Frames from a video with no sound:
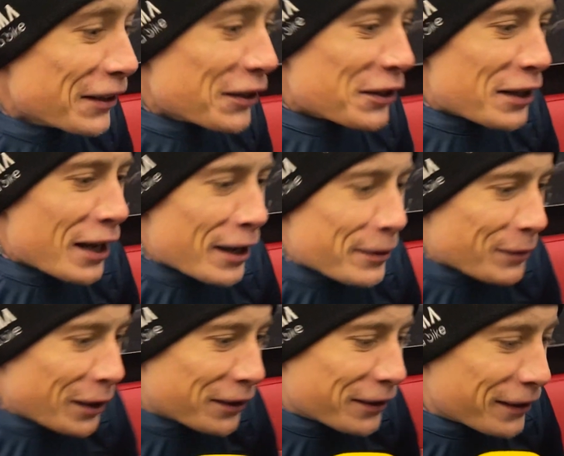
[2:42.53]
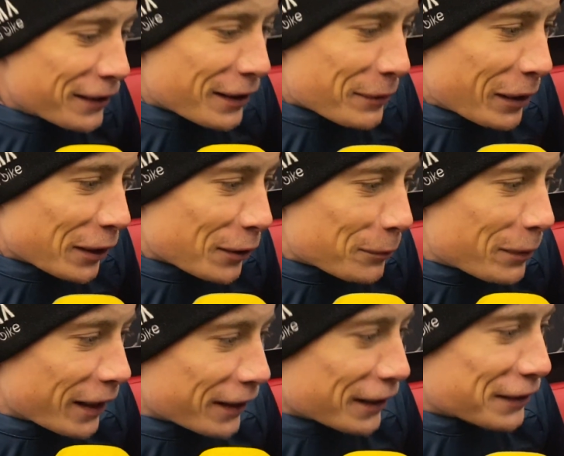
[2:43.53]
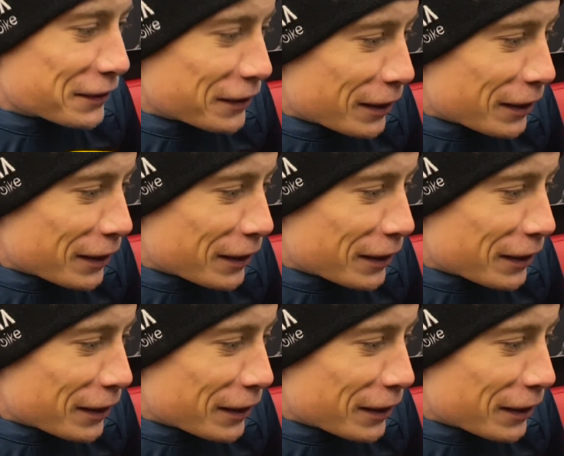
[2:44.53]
Yeah, I might come back next year.